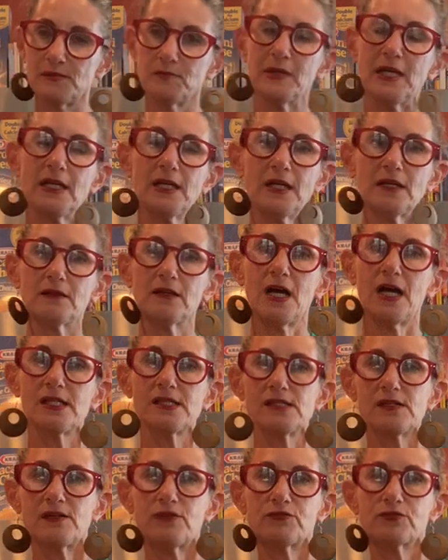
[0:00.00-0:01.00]
meaning
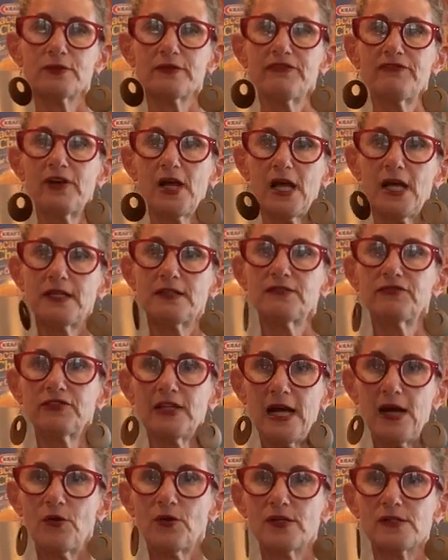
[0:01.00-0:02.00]
lots of refined
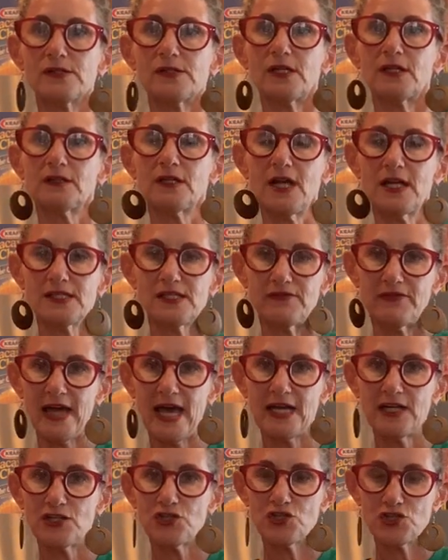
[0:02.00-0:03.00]
flours and lots of
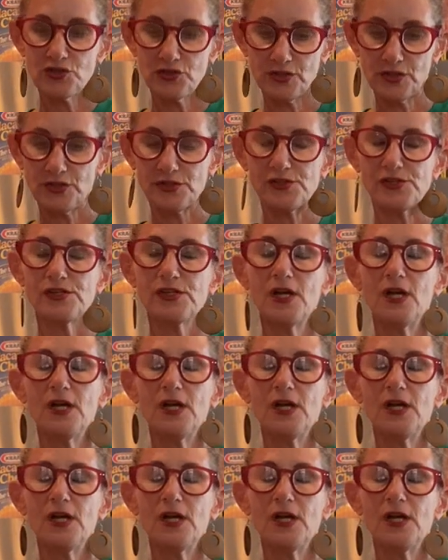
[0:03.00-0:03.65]
added sugars,